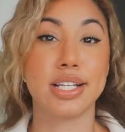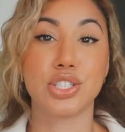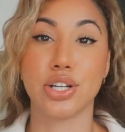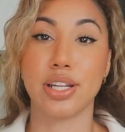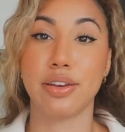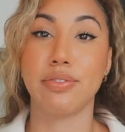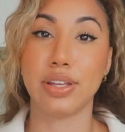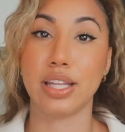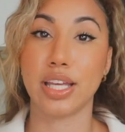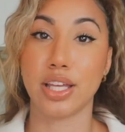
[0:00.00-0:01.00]
started
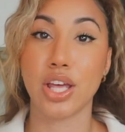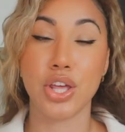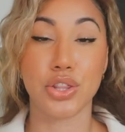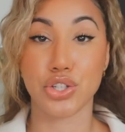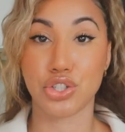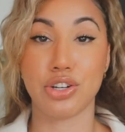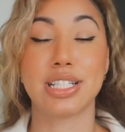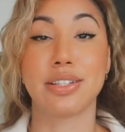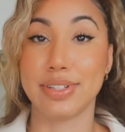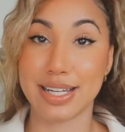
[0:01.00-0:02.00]
feeling the
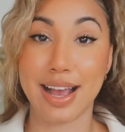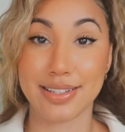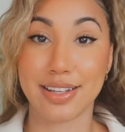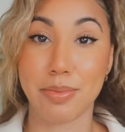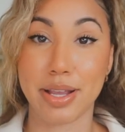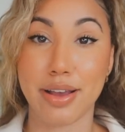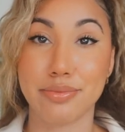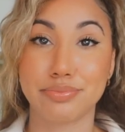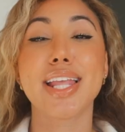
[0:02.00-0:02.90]
stress of a task coming up.